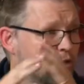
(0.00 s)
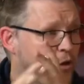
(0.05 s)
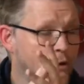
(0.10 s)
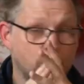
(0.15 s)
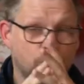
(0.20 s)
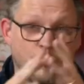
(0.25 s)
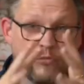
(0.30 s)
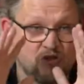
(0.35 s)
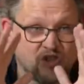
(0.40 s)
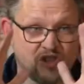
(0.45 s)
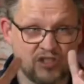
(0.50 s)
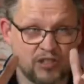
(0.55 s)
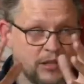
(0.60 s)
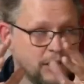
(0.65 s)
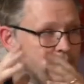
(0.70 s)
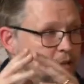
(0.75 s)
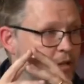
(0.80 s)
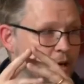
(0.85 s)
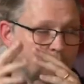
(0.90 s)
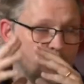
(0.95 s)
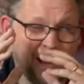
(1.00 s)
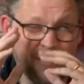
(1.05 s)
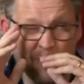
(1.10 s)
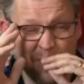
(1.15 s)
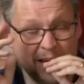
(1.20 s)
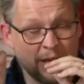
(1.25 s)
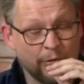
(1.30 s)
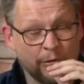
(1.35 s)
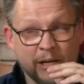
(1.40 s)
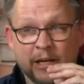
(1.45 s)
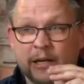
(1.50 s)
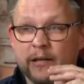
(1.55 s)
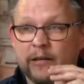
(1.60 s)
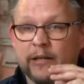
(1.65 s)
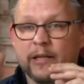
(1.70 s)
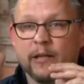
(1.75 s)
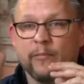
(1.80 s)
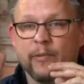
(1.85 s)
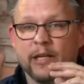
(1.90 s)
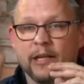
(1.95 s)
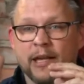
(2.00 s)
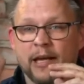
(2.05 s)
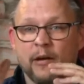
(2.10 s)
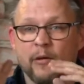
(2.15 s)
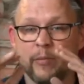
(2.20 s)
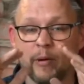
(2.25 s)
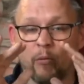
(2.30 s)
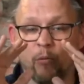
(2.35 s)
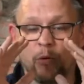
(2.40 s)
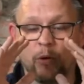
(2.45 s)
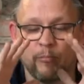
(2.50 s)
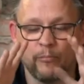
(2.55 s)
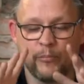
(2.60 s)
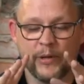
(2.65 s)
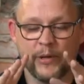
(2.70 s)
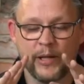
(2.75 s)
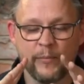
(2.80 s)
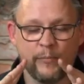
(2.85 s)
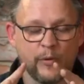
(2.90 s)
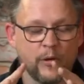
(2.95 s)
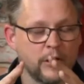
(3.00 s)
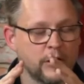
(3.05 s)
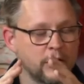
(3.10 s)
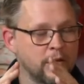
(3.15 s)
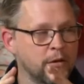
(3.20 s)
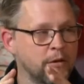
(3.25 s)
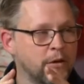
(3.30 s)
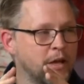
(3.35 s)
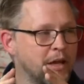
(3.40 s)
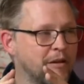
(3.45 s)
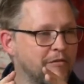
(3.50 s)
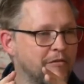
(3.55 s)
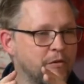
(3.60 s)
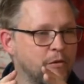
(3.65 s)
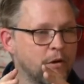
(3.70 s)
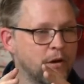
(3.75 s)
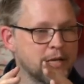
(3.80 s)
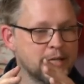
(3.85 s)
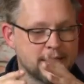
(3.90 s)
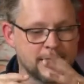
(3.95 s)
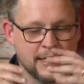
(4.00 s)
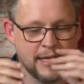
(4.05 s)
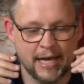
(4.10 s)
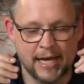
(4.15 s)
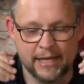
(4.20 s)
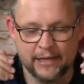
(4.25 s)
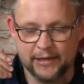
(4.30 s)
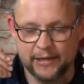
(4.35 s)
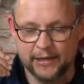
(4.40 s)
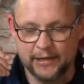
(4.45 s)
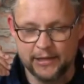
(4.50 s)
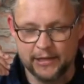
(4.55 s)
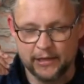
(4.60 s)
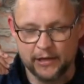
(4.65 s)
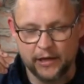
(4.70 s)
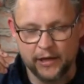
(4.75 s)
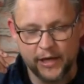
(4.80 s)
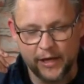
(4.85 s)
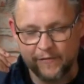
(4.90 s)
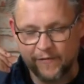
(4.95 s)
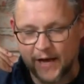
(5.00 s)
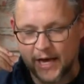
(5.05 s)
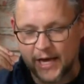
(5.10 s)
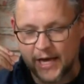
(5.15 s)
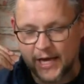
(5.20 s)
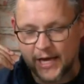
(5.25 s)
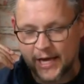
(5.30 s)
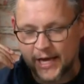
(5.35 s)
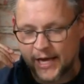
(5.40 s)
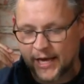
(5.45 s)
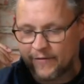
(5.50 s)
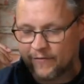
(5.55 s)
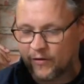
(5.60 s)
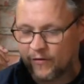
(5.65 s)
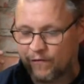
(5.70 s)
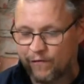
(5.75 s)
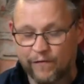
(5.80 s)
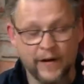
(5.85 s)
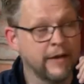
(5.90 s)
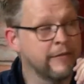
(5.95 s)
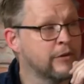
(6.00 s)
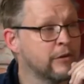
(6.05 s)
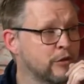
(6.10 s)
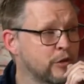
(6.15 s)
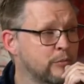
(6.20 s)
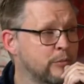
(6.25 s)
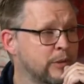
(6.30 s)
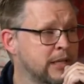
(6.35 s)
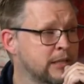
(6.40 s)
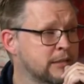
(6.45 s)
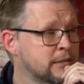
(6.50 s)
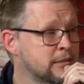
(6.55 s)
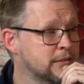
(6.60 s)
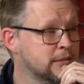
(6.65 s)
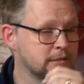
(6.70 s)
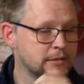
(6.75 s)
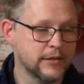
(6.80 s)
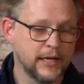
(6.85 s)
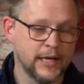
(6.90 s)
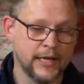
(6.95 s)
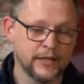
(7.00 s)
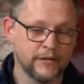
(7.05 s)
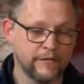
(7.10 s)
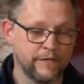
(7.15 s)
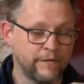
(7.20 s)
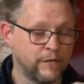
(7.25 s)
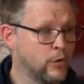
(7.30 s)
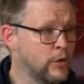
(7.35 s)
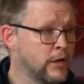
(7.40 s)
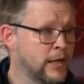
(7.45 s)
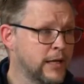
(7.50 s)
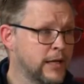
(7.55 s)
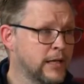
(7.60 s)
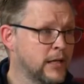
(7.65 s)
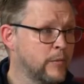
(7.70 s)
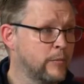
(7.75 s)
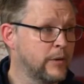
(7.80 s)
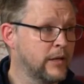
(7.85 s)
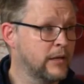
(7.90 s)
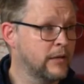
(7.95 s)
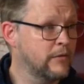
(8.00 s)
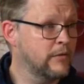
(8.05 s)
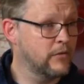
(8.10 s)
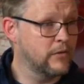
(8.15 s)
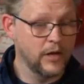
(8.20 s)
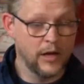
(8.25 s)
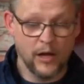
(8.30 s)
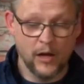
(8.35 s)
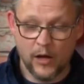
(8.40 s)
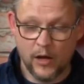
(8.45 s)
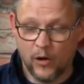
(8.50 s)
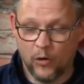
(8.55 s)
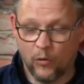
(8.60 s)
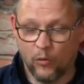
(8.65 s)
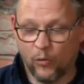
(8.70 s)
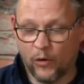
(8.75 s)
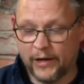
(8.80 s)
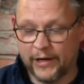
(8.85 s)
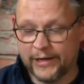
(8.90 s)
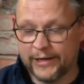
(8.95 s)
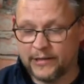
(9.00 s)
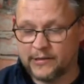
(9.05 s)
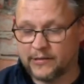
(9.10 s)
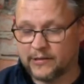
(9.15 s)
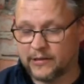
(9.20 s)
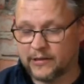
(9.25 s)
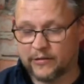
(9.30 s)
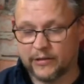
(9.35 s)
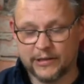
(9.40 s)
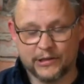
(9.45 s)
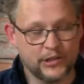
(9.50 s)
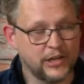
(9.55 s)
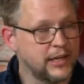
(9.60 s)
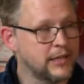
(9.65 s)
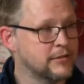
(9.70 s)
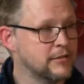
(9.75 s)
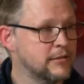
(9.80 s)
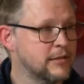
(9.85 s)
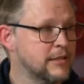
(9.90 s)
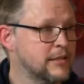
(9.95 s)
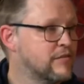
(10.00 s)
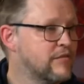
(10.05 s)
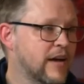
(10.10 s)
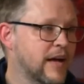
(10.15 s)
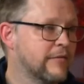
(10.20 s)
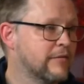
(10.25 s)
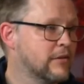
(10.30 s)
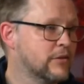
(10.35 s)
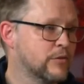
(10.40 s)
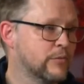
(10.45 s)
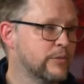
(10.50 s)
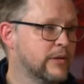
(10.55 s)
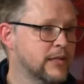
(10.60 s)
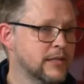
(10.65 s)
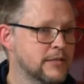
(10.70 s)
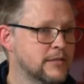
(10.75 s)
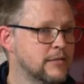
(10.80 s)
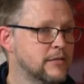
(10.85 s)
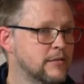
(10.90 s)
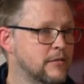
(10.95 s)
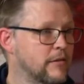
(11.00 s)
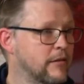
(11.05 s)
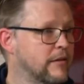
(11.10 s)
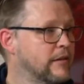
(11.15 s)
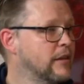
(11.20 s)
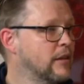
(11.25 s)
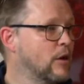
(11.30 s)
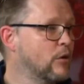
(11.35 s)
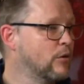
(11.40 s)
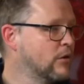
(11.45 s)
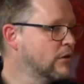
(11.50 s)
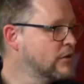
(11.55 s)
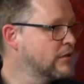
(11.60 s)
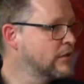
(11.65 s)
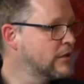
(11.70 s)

so just I'm mind reading a little bit now, but what people are looking for is that like if I have a 500 piece and a 490 piece, why is the crit chance on this 500 piece lower